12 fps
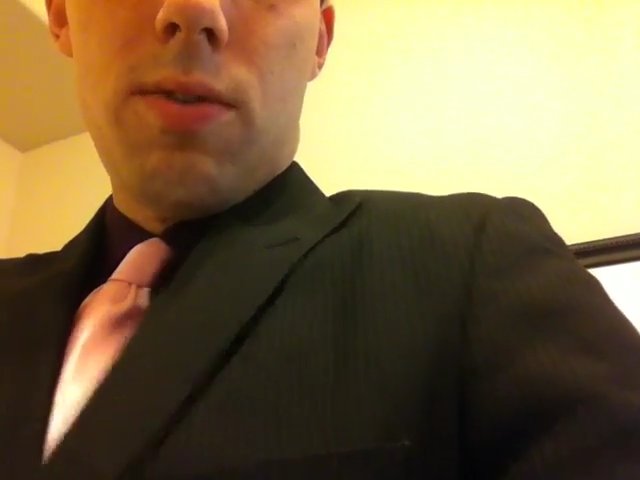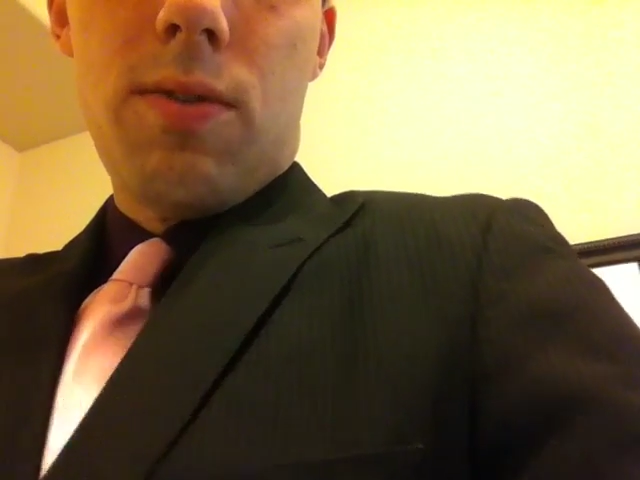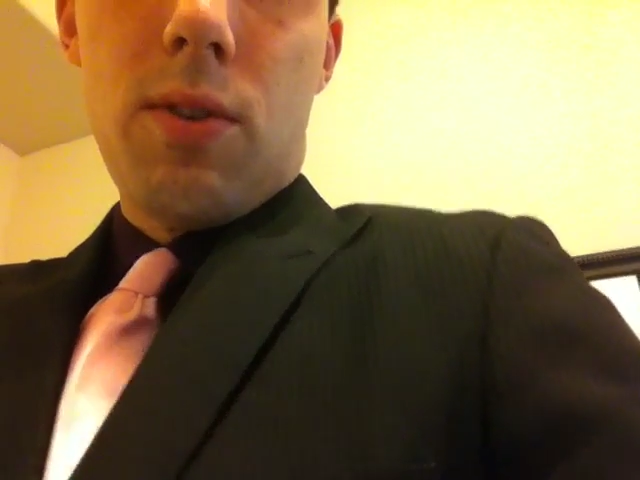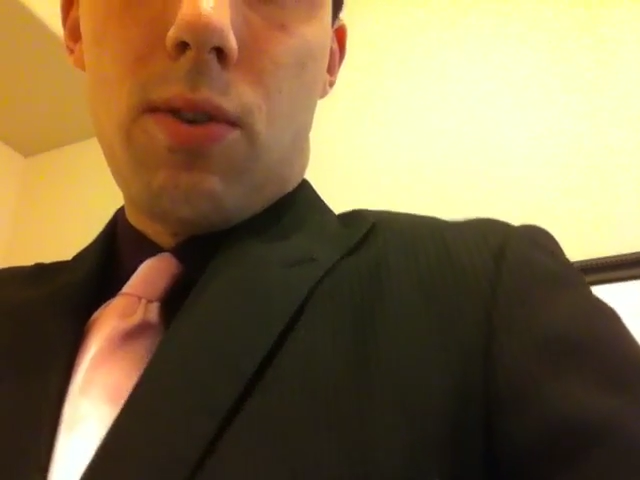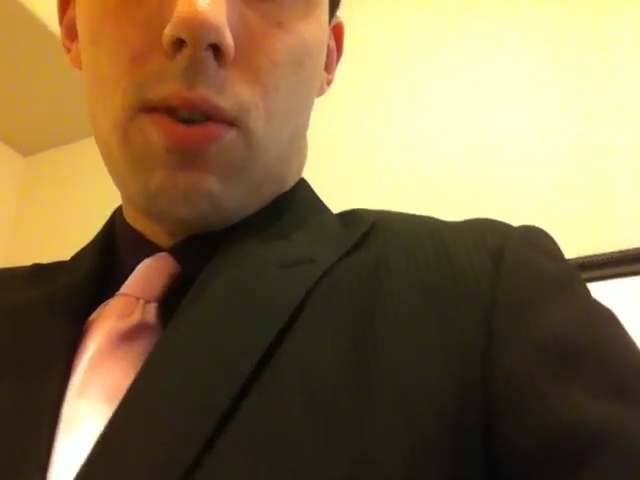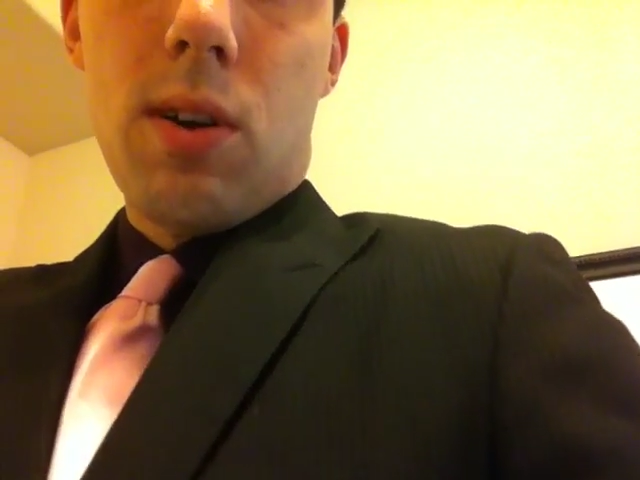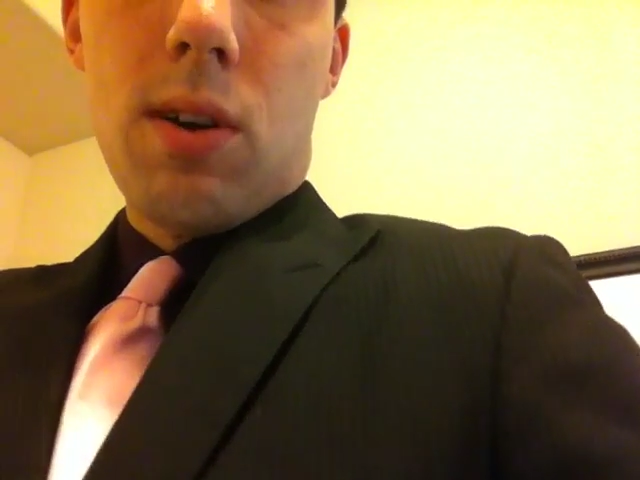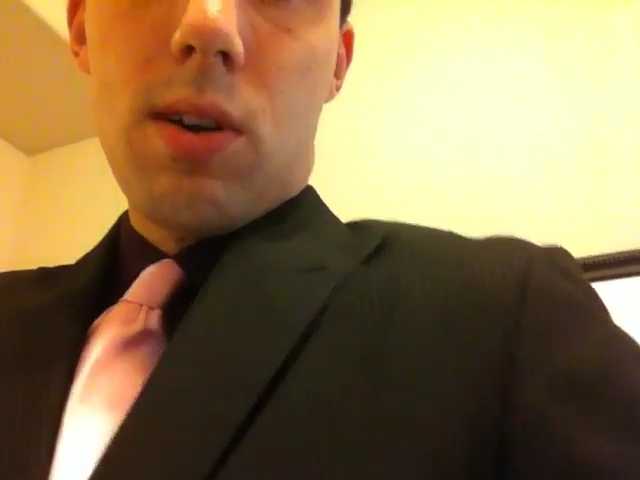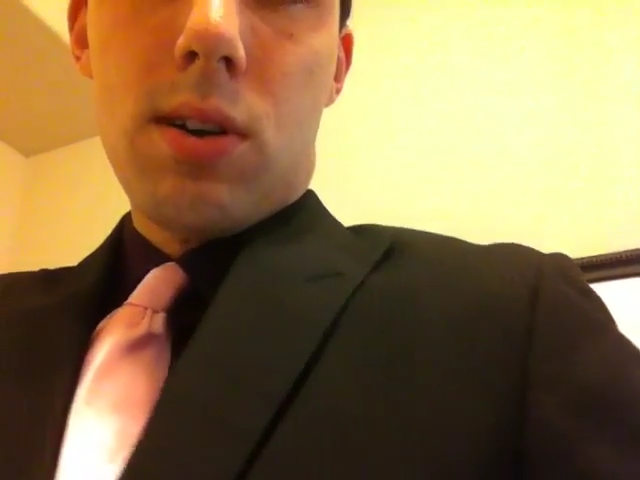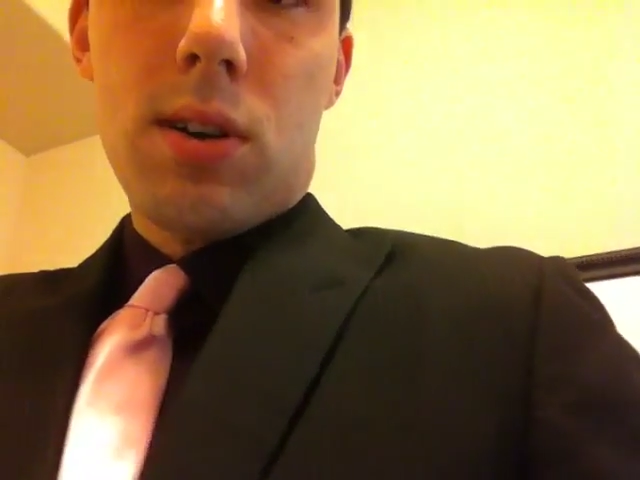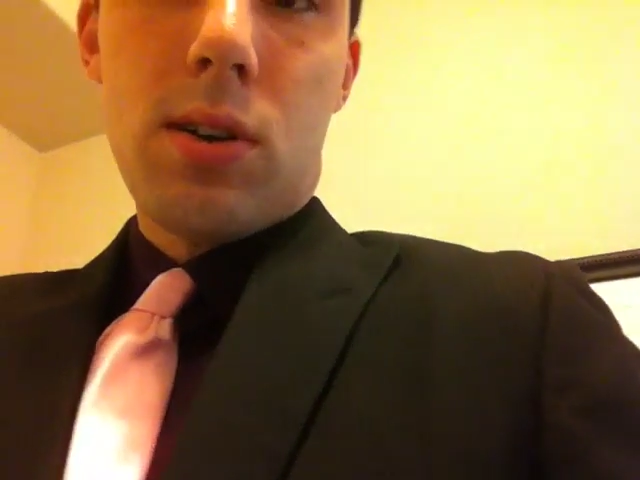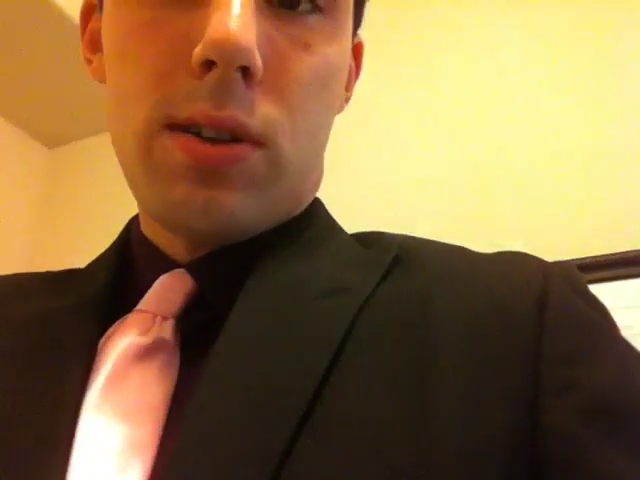
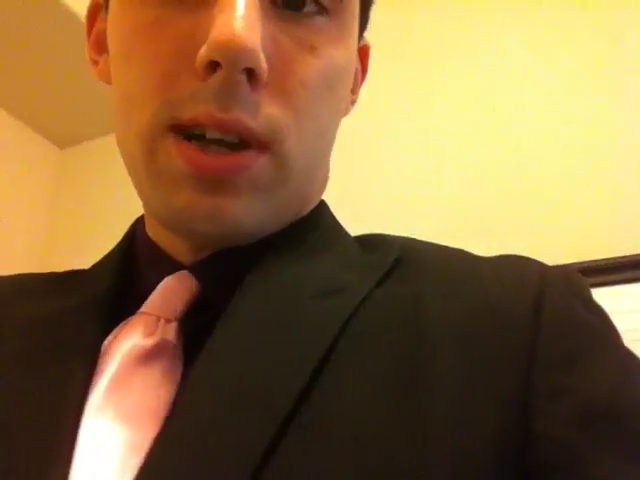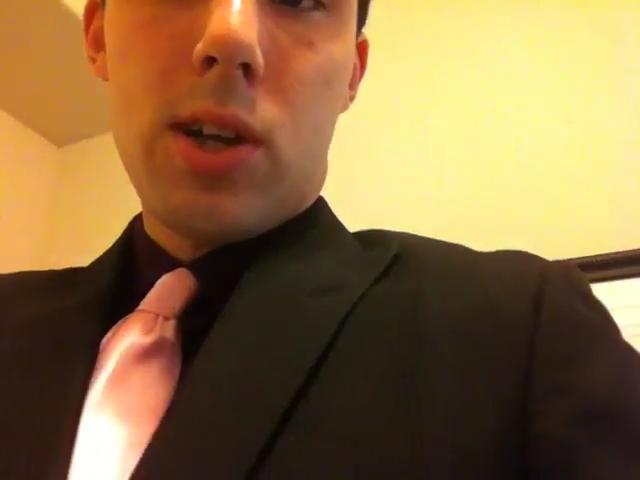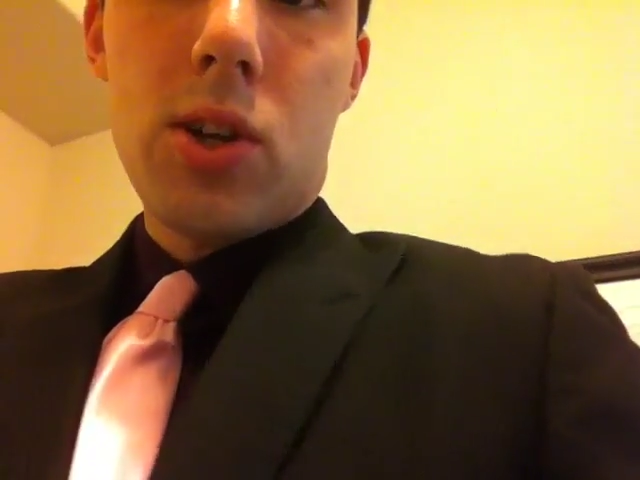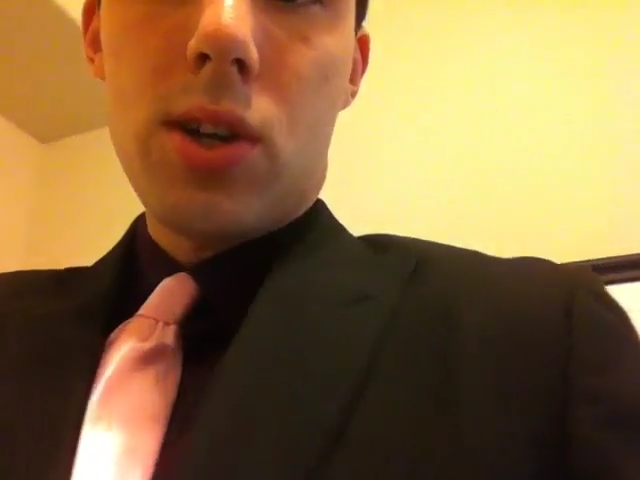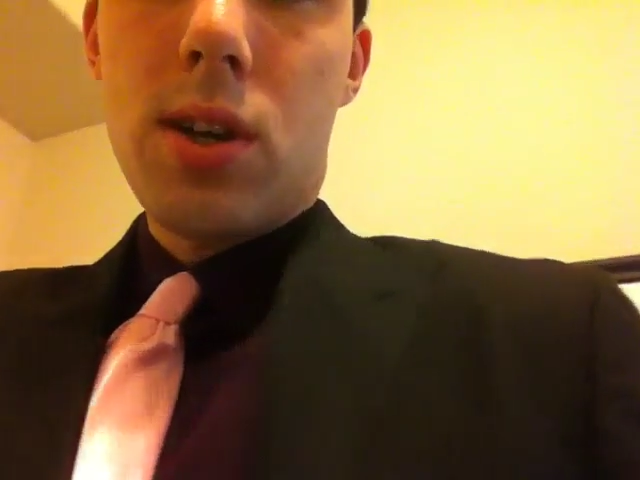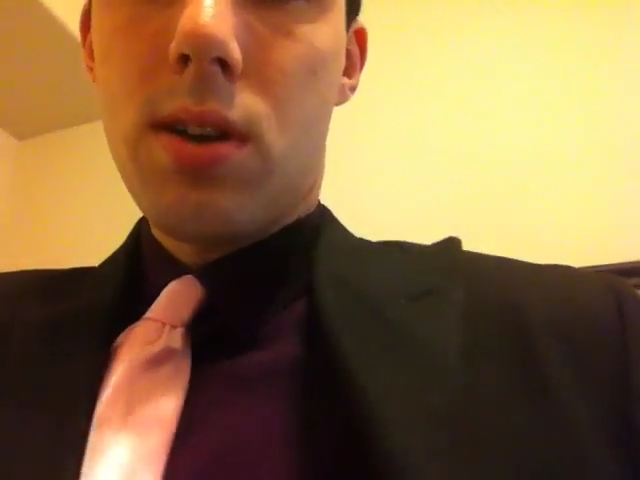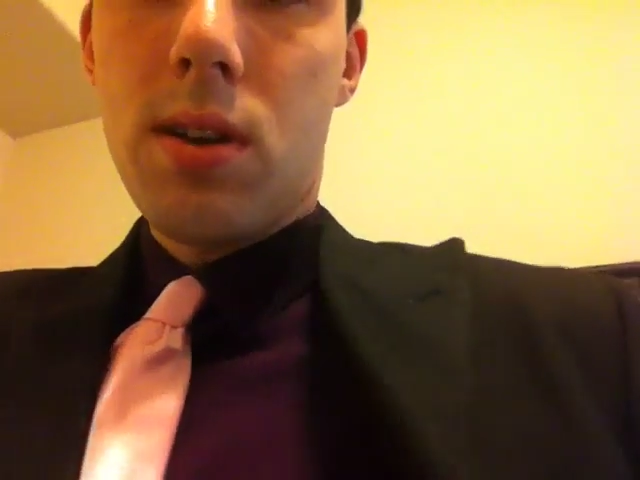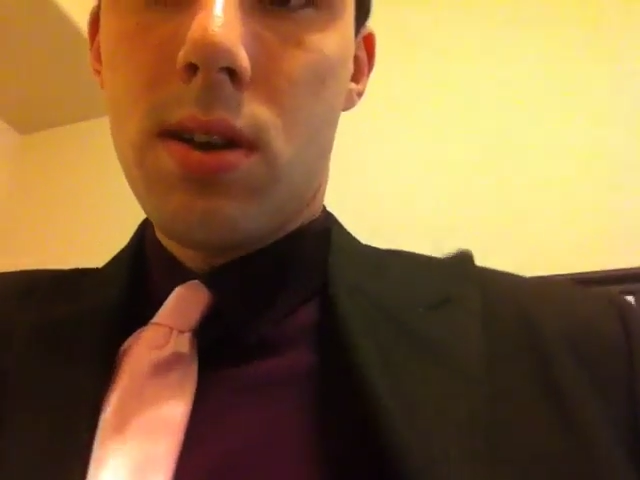Ferrar collection.